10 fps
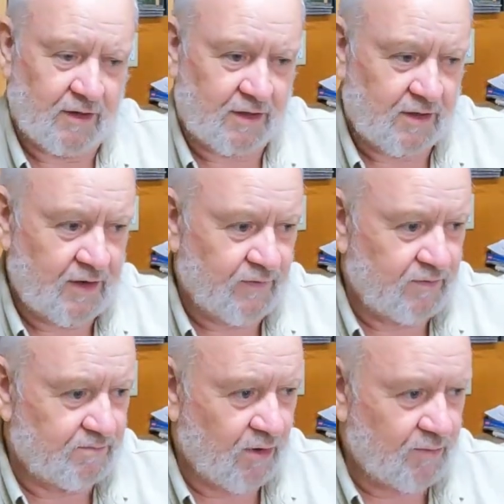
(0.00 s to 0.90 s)
Like
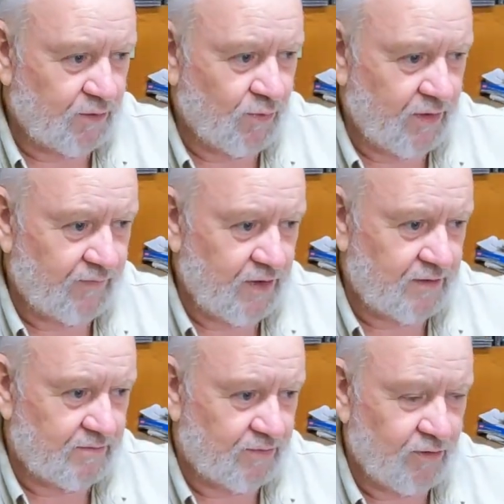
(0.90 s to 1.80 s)
even probably 20
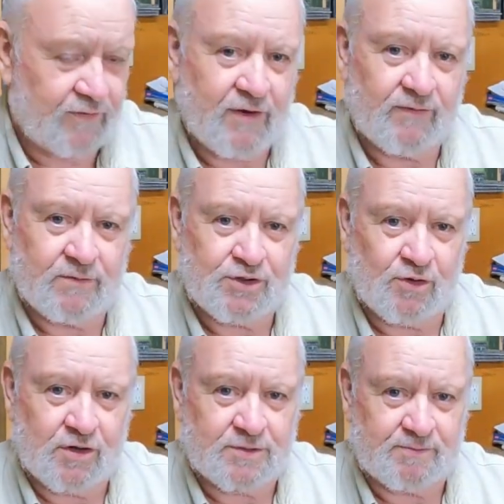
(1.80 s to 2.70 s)
feet, 30 feet from
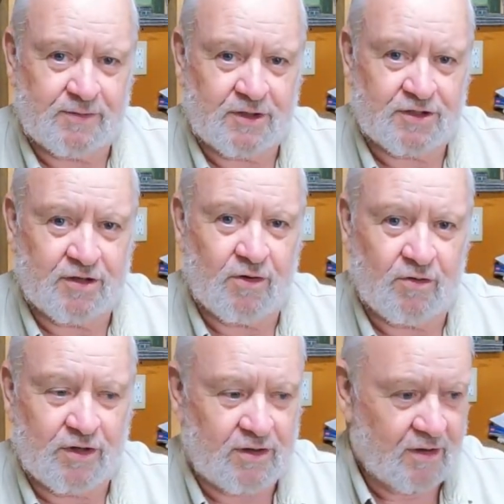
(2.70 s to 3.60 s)
shores, it's still
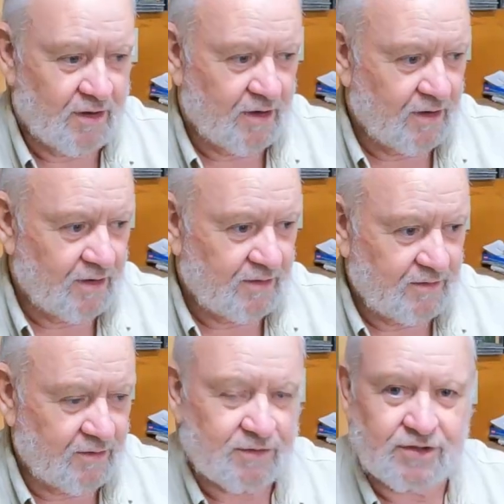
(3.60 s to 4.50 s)
only,
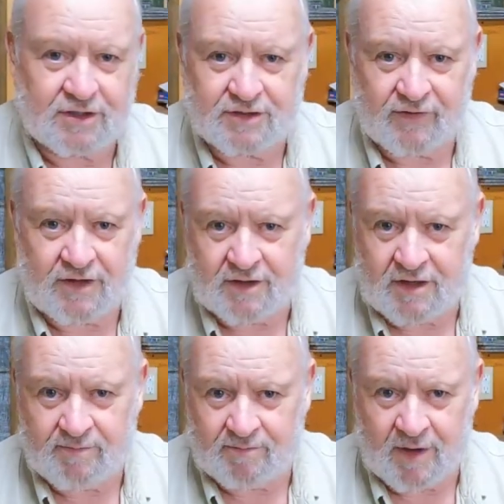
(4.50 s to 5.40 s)
6 feet
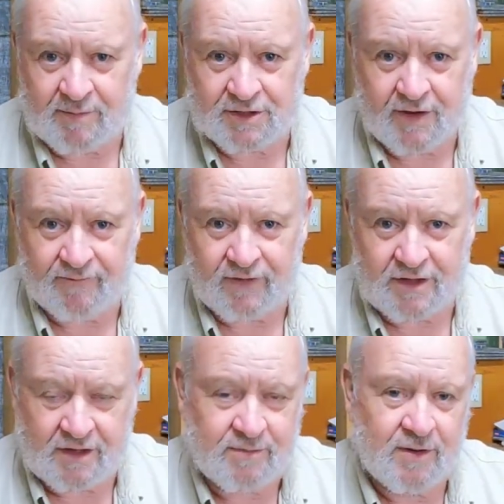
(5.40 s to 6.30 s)
deep, maybe 7
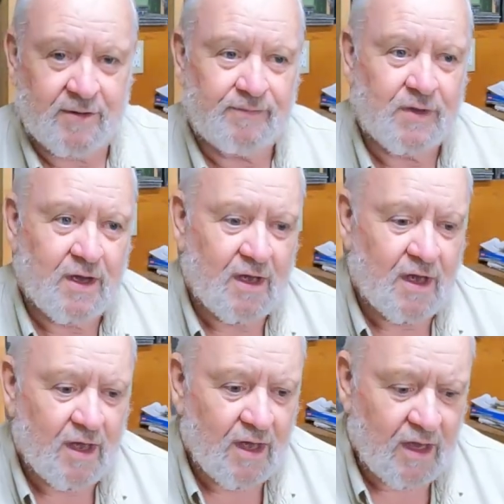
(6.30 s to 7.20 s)
feet deep.
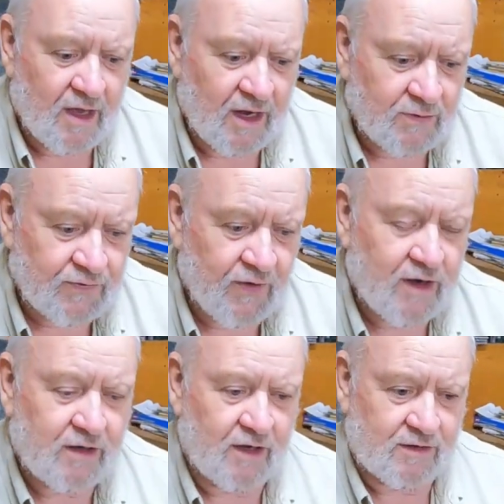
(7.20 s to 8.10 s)
And I was
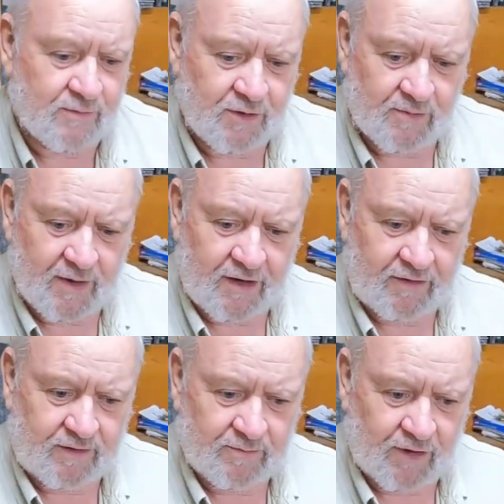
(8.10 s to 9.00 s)
finding, like, to build my
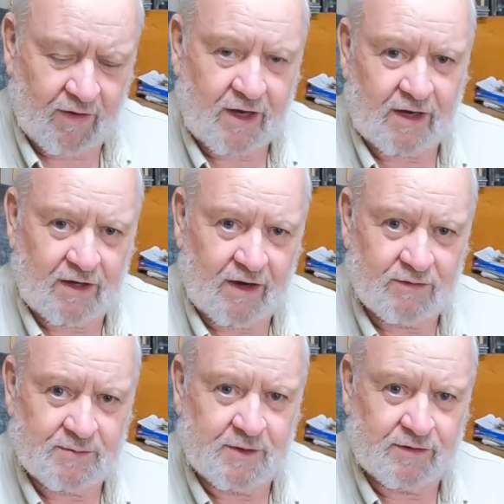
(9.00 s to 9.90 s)
rink, I
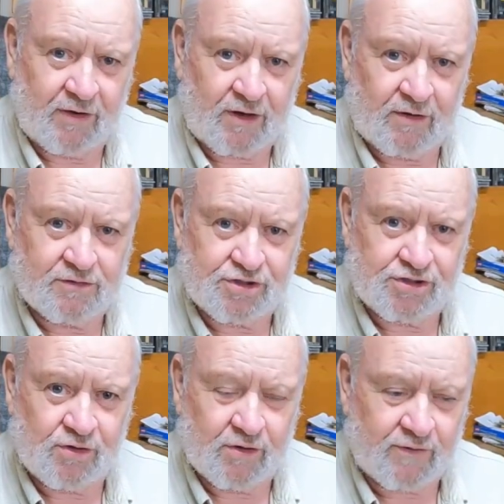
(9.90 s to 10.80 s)
always built the rink close to
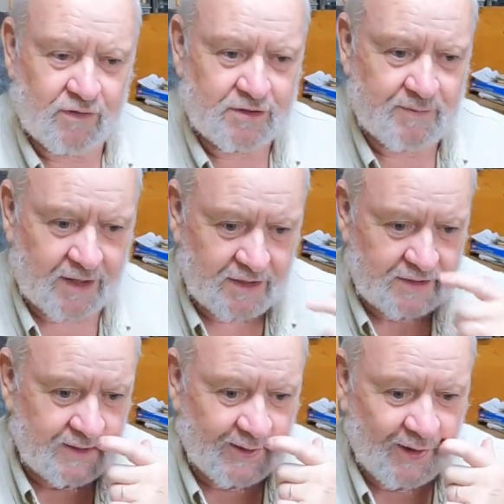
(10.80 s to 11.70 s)
shore, of course, to make it
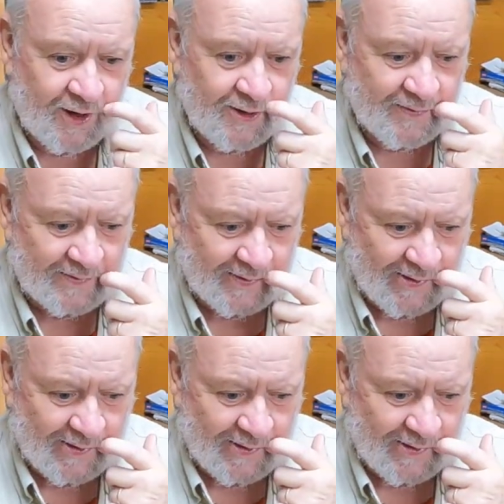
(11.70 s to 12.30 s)
easy to get on.